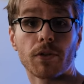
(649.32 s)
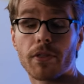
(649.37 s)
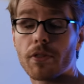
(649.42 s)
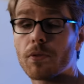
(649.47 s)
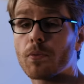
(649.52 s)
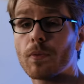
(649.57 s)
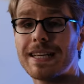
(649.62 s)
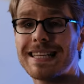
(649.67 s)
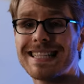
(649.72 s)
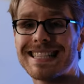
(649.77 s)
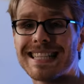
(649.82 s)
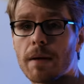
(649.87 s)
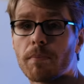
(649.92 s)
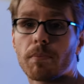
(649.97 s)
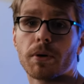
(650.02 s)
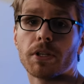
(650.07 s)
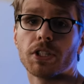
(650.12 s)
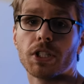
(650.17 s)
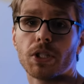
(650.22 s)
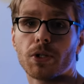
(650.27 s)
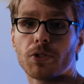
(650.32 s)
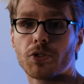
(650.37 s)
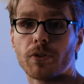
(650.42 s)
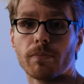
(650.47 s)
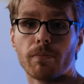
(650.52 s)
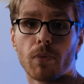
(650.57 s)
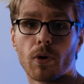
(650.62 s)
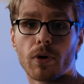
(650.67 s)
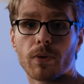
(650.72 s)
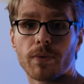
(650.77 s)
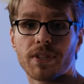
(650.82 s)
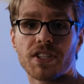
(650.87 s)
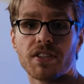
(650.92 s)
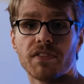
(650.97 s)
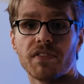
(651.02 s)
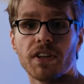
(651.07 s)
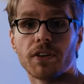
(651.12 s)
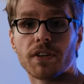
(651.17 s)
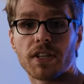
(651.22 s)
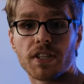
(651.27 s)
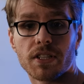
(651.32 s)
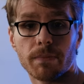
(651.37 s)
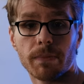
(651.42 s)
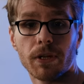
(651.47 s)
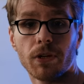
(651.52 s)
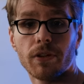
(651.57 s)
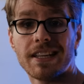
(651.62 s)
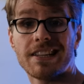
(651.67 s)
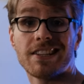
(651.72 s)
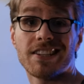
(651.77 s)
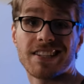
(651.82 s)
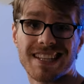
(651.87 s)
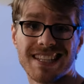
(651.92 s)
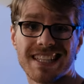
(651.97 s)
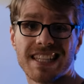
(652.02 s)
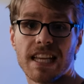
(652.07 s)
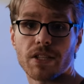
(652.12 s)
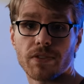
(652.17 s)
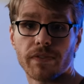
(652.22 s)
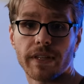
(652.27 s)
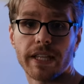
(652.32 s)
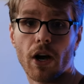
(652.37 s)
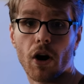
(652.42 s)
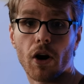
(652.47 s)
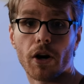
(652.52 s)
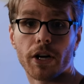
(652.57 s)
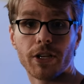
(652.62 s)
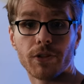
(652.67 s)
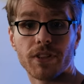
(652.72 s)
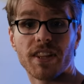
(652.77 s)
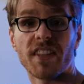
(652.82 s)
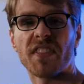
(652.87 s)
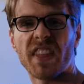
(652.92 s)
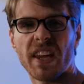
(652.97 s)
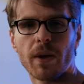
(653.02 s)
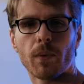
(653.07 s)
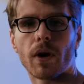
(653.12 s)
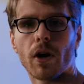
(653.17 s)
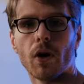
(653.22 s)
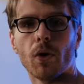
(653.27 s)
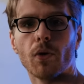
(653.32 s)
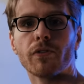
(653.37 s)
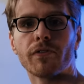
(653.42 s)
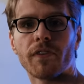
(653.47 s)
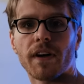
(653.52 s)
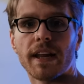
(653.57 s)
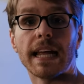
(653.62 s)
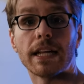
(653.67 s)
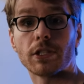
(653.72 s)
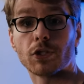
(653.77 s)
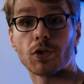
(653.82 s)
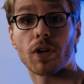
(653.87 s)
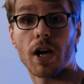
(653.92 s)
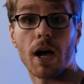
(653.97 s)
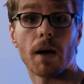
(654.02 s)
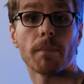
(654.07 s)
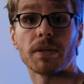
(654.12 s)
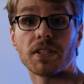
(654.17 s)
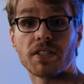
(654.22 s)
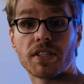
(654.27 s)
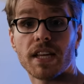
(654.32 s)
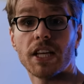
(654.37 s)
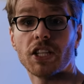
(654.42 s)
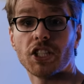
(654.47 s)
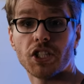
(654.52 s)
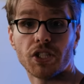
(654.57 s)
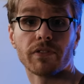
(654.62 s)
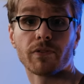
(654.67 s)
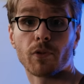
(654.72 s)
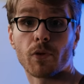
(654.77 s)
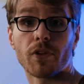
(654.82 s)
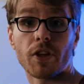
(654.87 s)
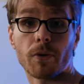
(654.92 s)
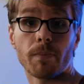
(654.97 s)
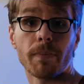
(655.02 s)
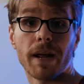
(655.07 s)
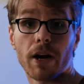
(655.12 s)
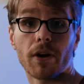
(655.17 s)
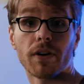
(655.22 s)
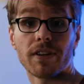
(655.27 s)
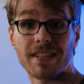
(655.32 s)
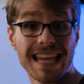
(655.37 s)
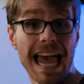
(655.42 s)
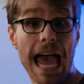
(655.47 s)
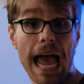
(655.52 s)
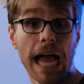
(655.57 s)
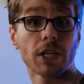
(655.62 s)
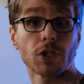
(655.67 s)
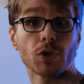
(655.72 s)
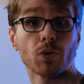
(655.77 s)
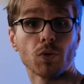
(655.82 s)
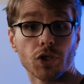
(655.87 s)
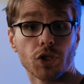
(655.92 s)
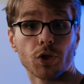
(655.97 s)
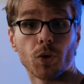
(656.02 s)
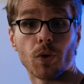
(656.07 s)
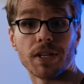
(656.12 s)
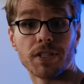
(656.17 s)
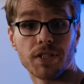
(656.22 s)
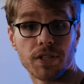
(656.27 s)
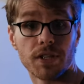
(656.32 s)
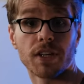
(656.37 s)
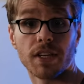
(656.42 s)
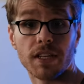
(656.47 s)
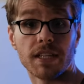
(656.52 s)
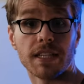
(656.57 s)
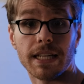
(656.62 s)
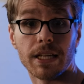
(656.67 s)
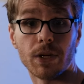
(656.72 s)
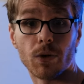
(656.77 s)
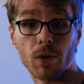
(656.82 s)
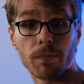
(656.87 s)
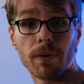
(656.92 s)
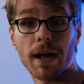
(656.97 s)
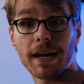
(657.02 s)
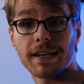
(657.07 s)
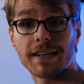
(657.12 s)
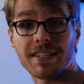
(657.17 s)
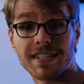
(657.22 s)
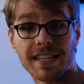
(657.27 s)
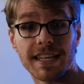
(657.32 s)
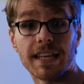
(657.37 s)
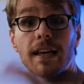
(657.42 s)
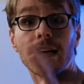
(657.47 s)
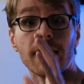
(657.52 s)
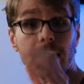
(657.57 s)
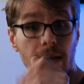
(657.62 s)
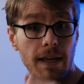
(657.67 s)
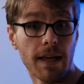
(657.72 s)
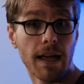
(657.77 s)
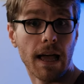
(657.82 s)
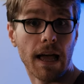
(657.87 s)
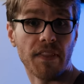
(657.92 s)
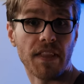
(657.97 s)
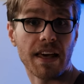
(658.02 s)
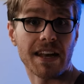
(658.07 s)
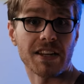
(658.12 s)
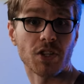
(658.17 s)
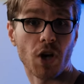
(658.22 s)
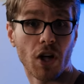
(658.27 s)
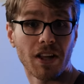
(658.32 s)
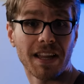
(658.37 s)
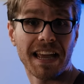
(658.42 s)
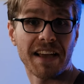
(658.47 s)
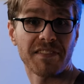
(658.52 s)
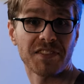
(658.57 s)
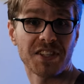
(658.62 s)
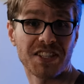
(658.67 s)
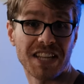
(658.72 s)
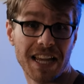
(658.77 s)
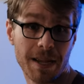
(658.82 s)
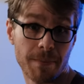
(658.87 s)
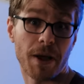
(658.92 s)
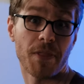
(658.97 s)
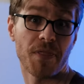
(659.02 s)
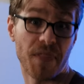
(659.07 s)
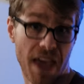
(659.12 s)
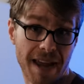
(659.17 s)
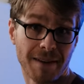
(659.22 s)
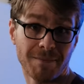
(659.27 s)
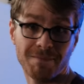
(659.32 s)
three separate children born with severe disabilities successfully argued that they were owed financial compensation for their parents' actual choice to continue a pregnancy. And that is all I have to say about that.